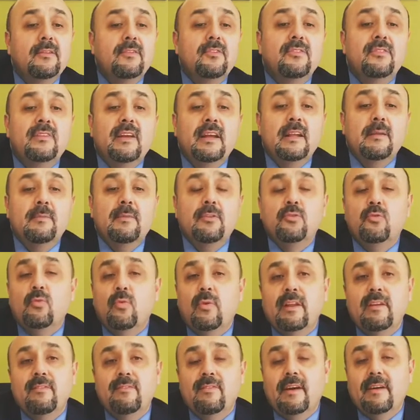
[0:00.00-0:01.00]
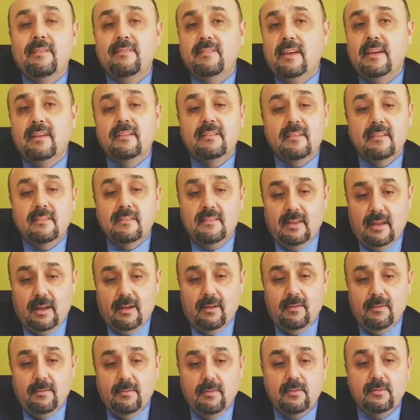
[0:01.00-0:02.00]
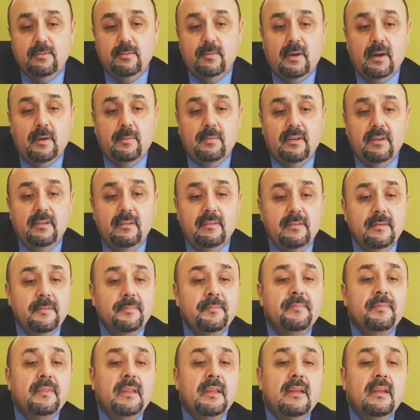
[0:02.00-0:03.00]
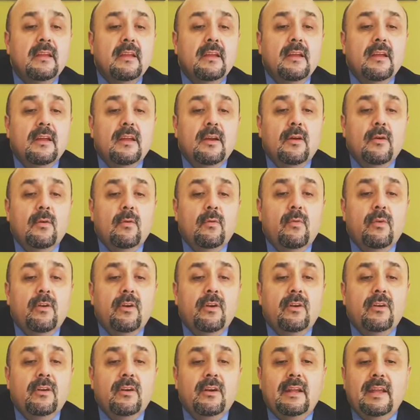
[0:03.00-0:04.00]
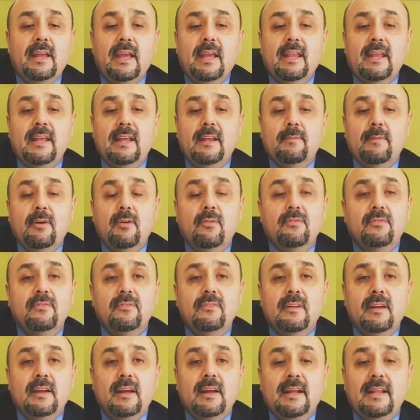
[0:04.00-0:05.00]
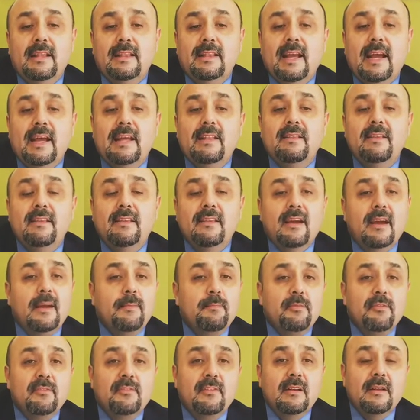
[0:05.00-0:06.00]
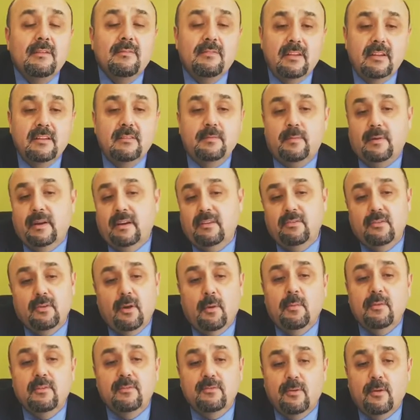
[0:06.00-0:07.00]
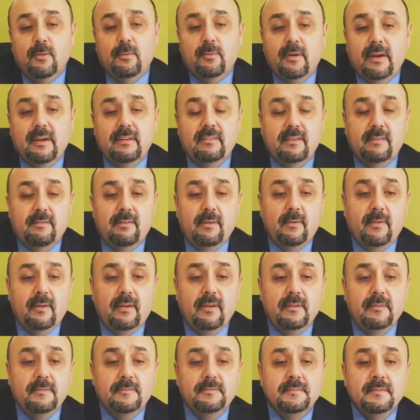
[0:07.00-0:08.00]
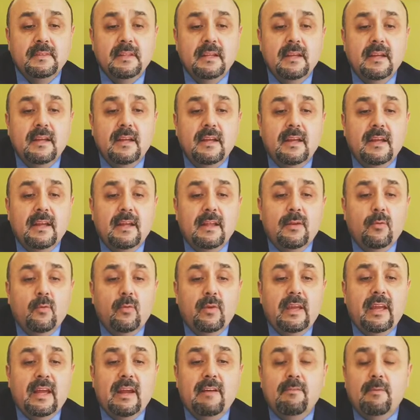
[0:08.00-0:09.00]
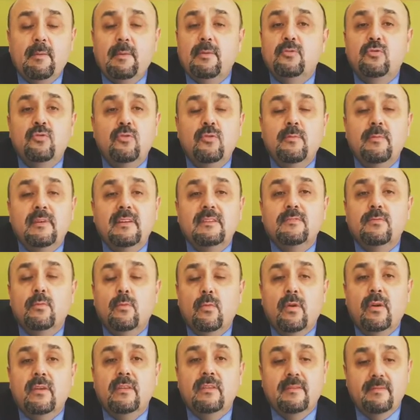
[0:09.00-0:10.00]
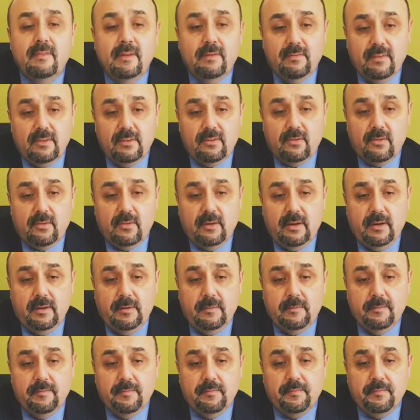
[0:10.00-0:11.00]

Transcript: they're taking about 25 days to sell most properties. We're getting about 99% of list price, or almost full price everywhere. We have about 2 months worth of inventory.